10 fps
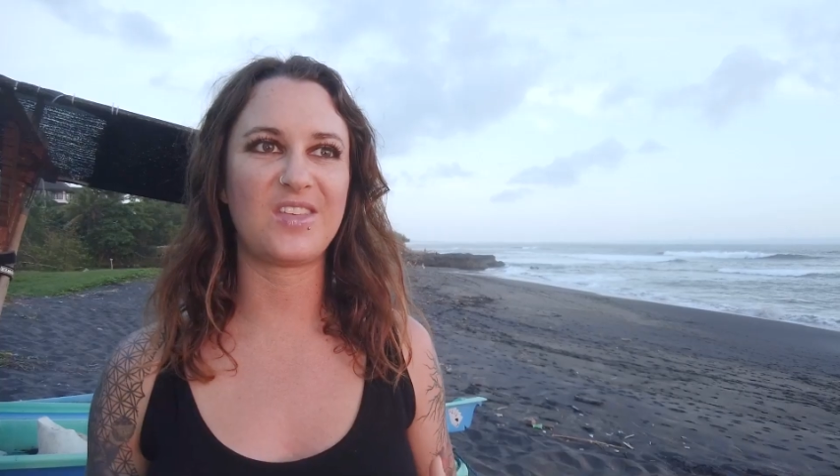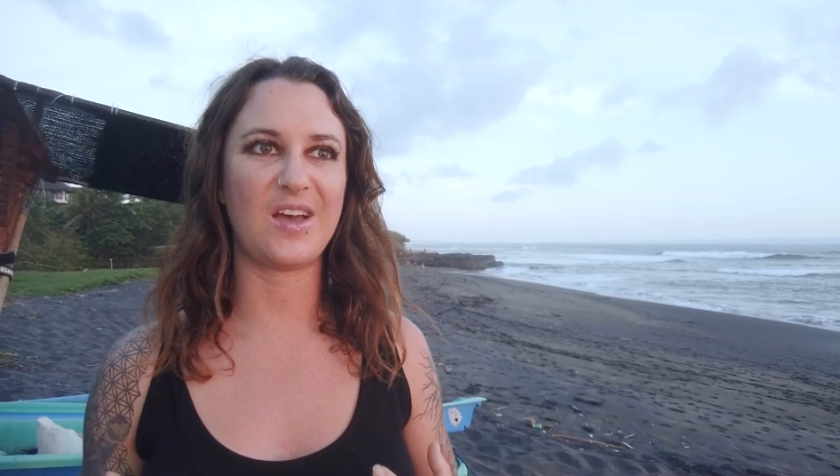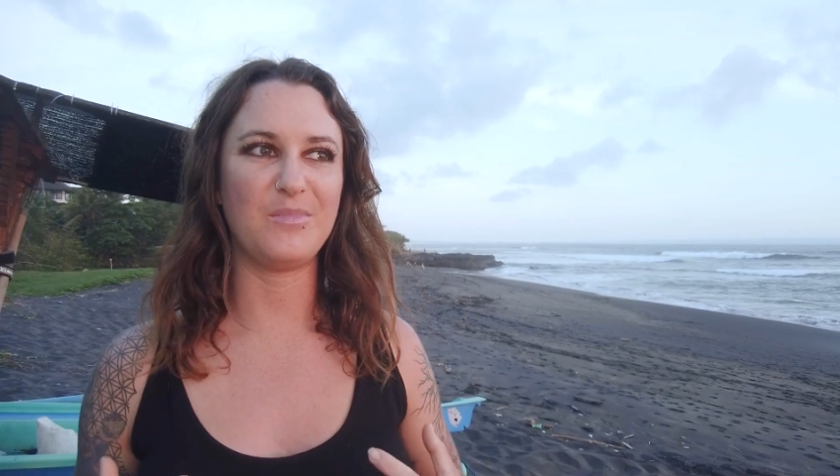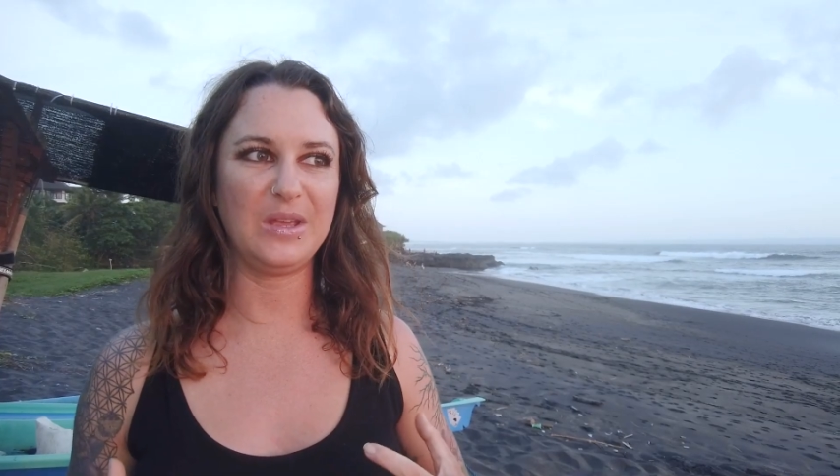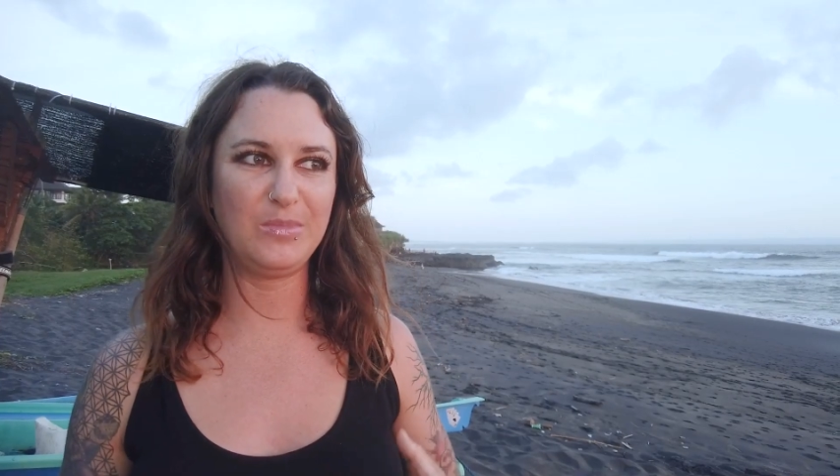
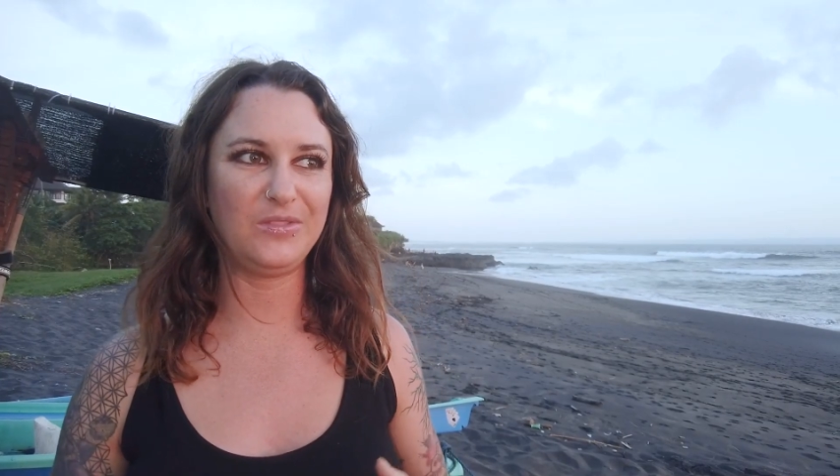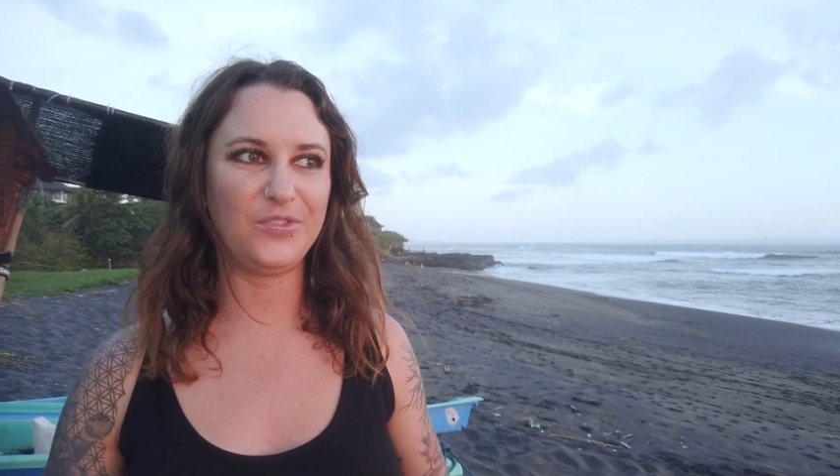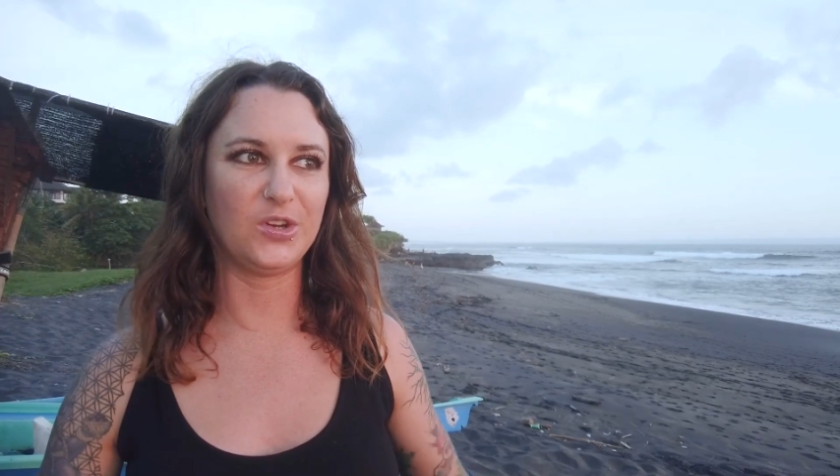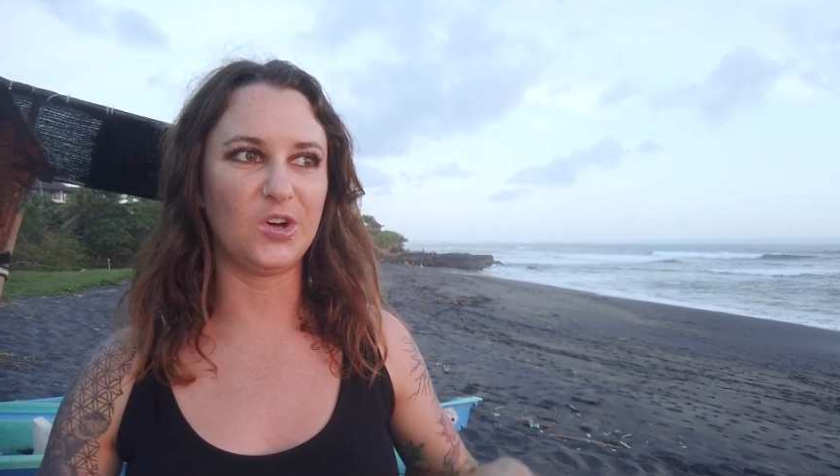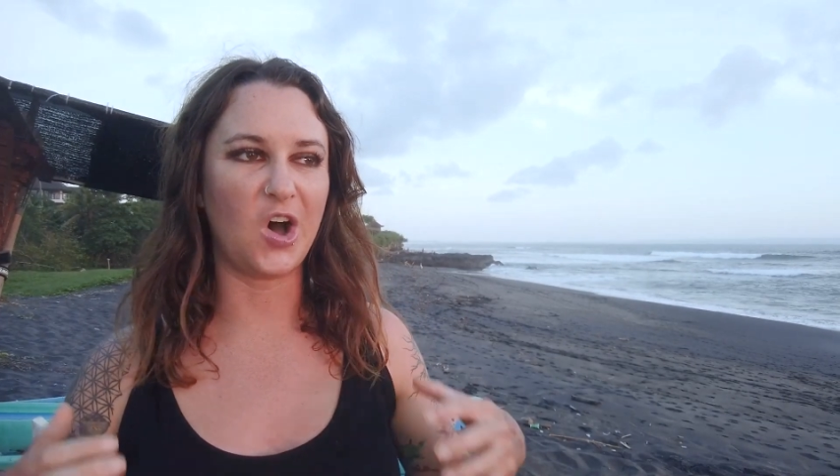that made me
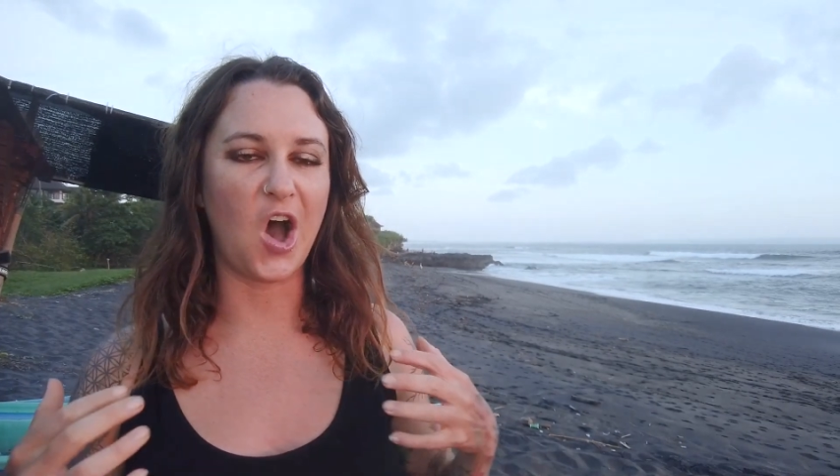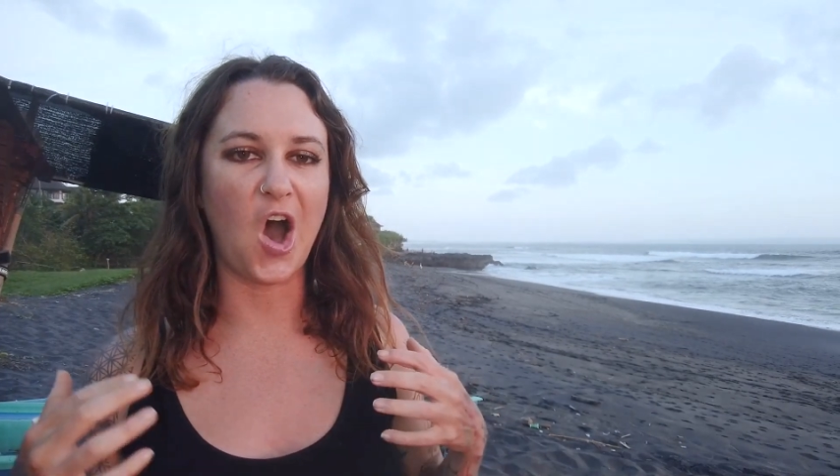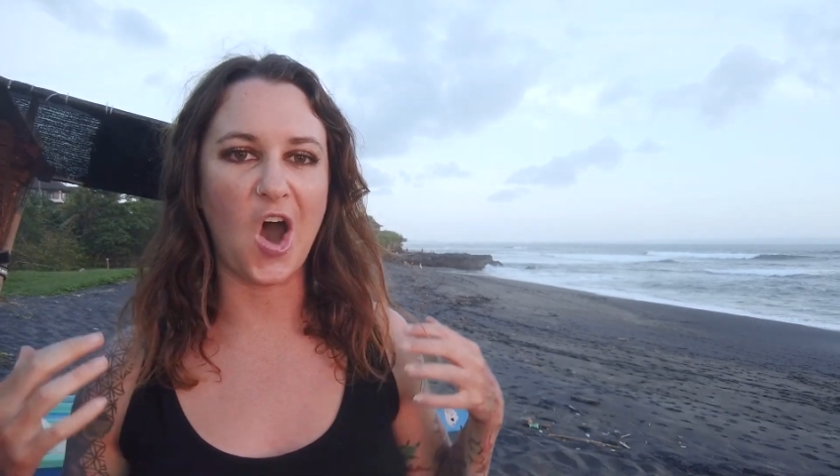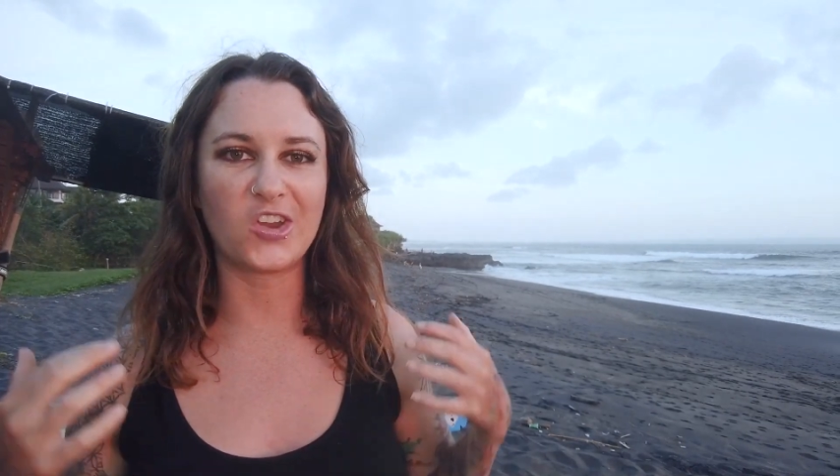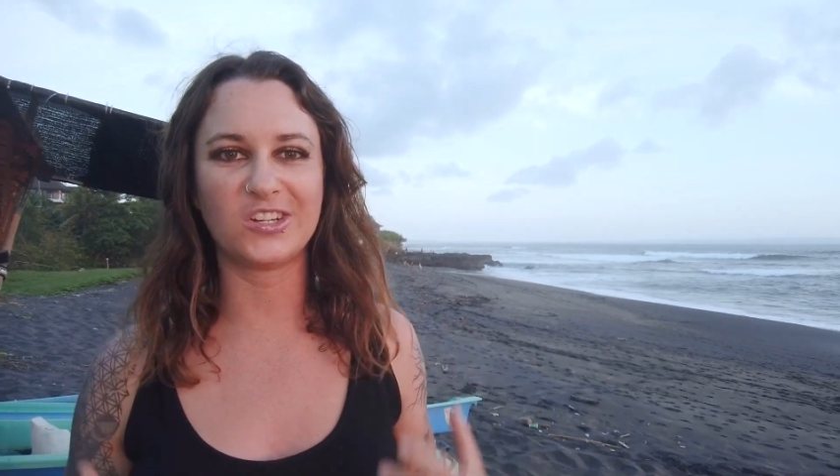feel
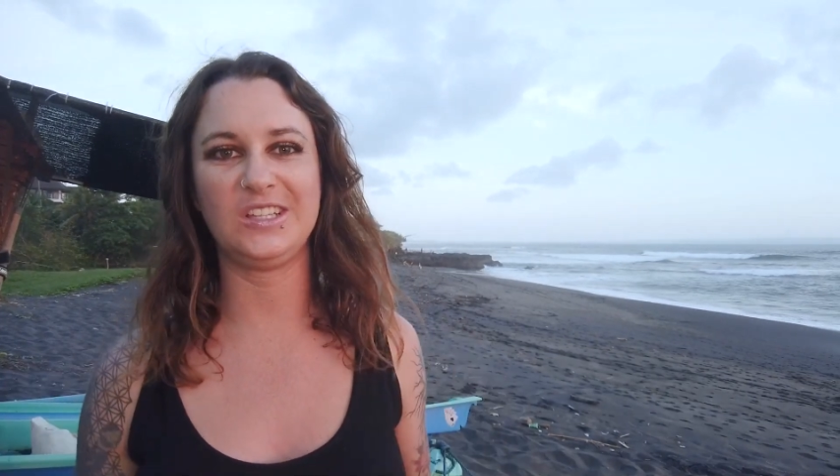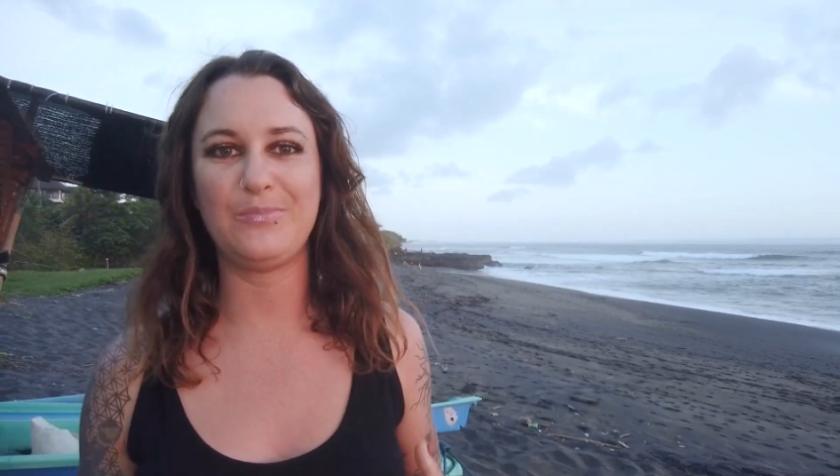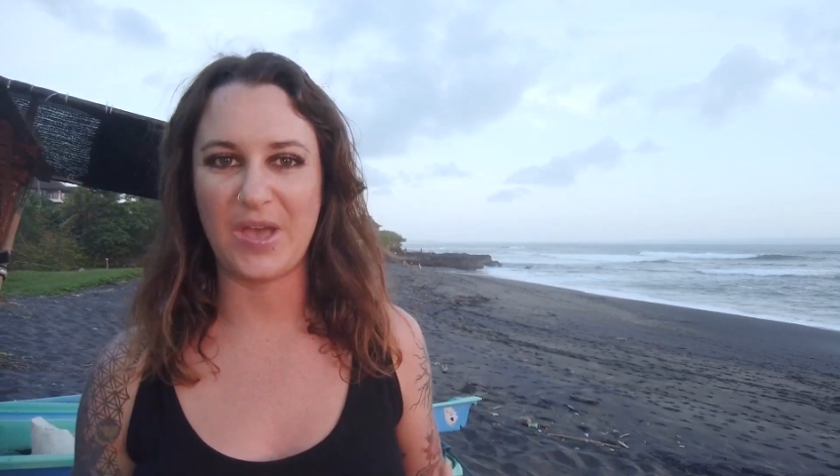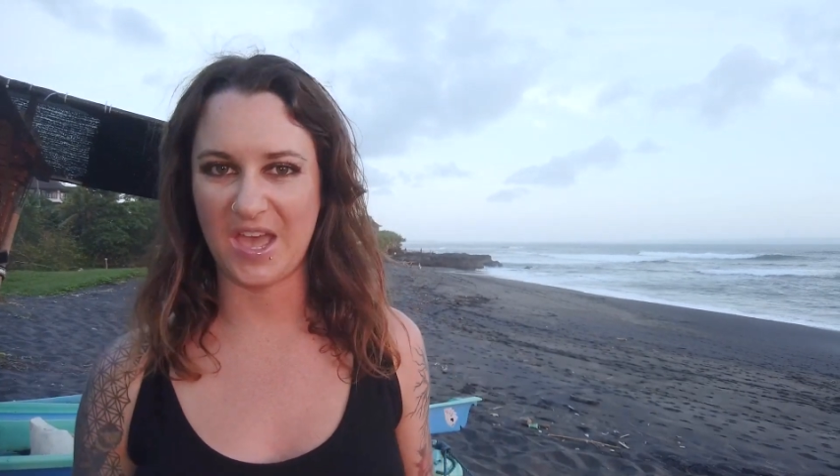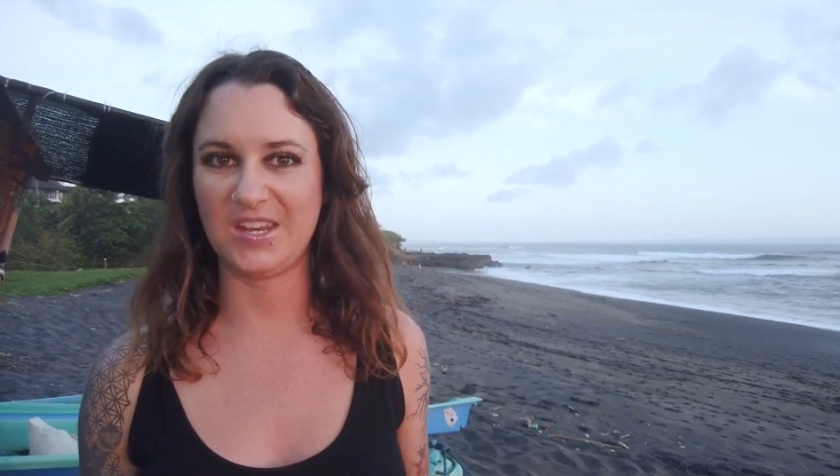utterly
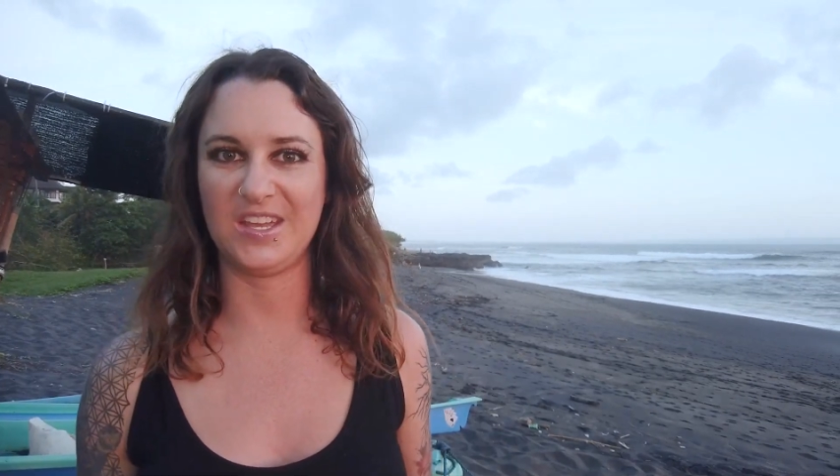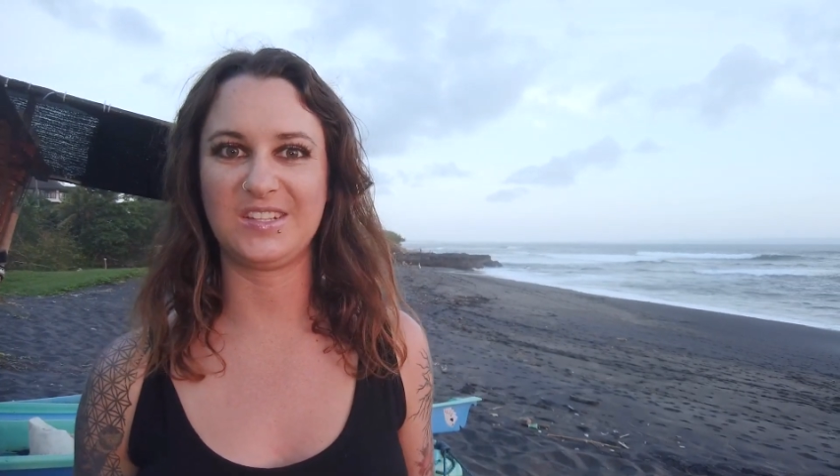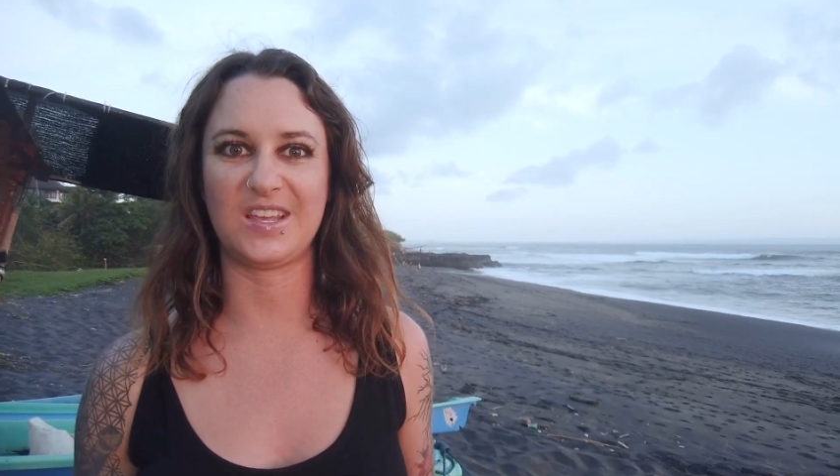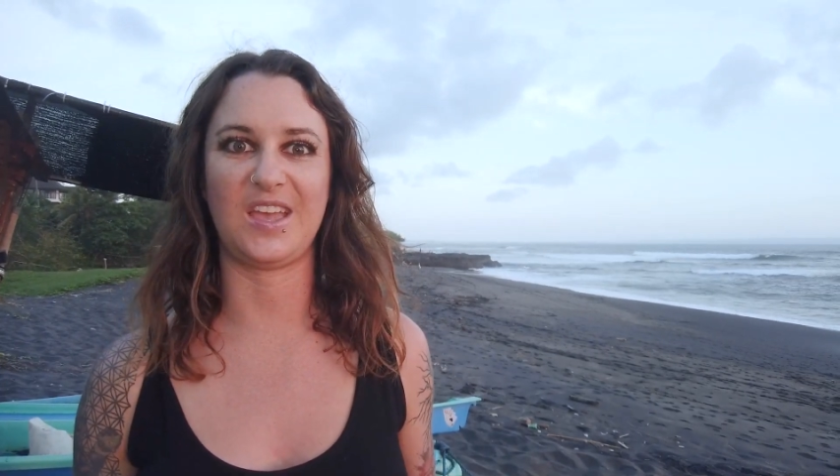panicked